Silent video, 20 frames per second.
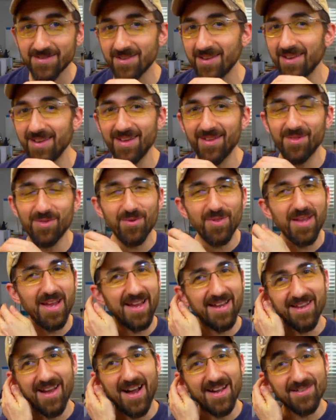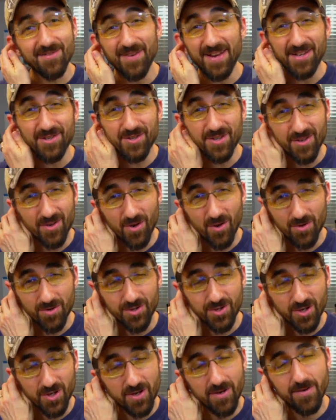through the eyes of ancient
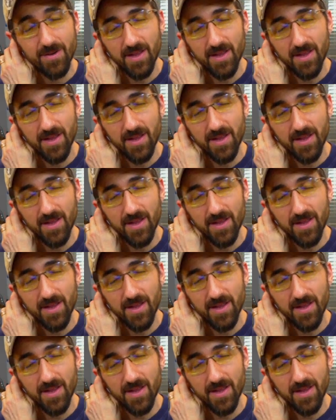culture?